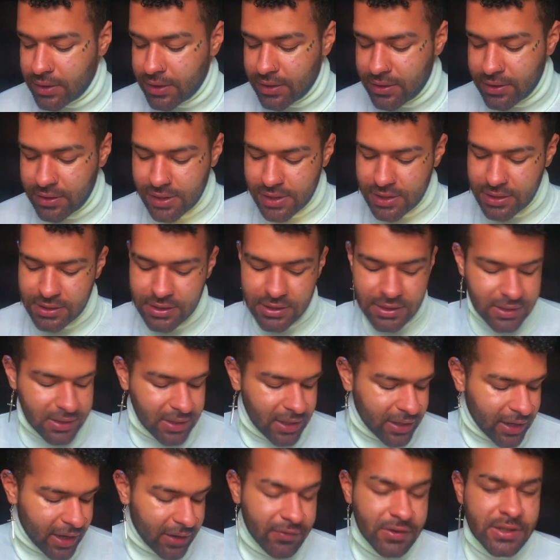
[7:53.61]
and it's just
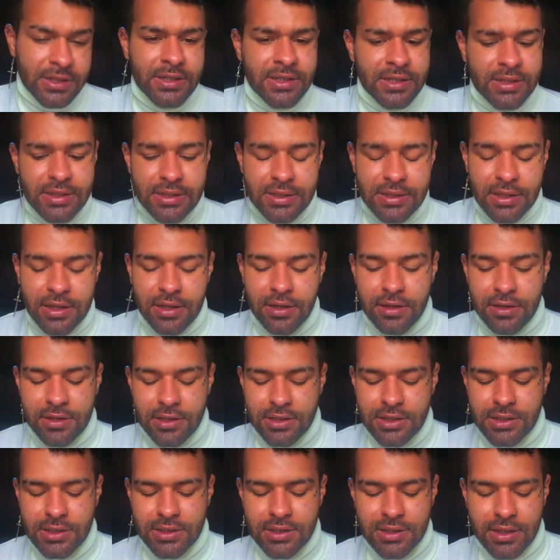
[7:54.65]
like ever since then,
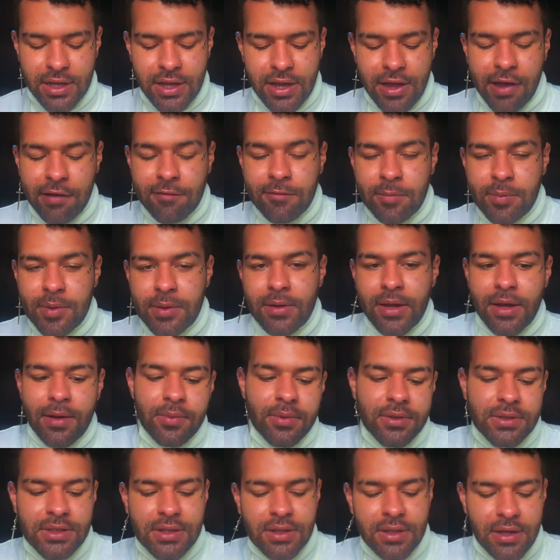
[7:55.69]
it's just like you haven't been
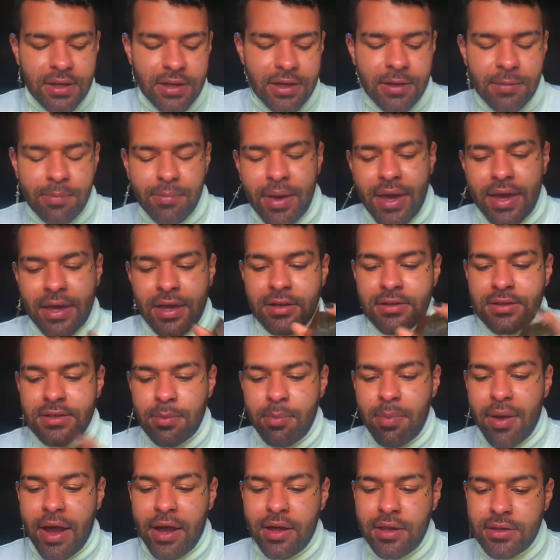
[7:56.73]
able to like get back into
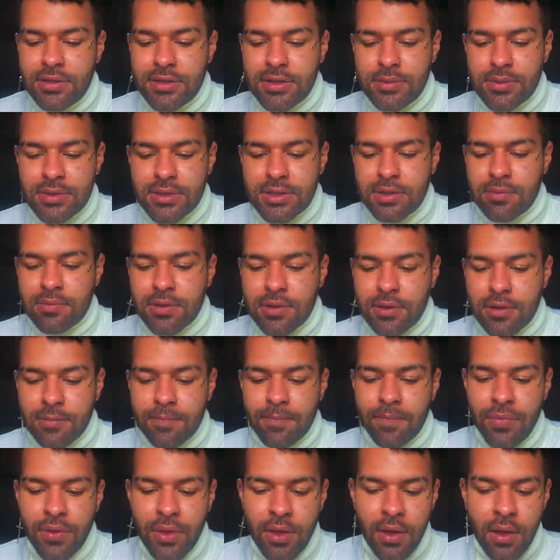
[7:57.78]
balance or something.
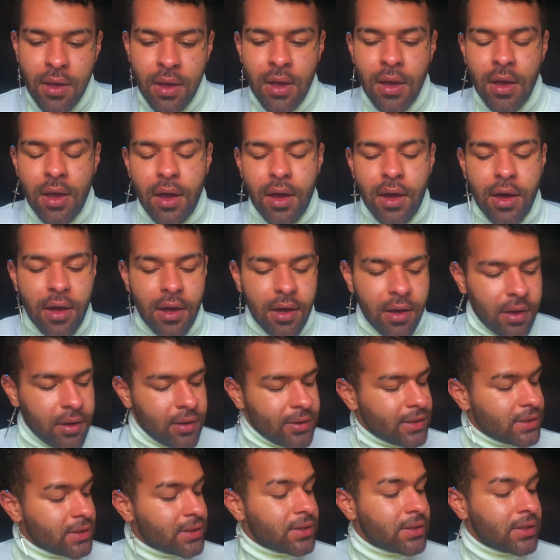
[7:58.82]

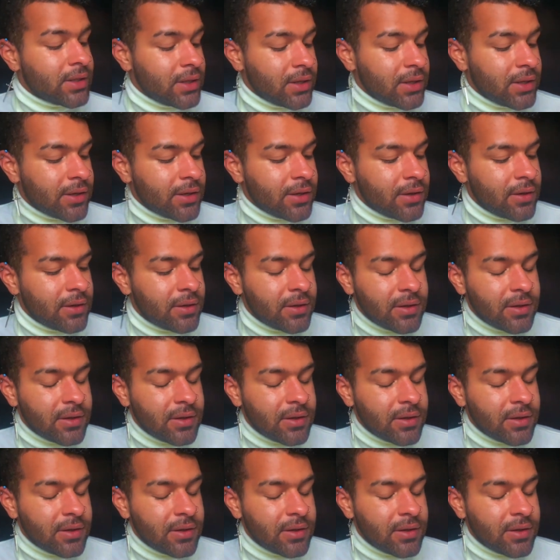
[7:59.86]
Let's see here,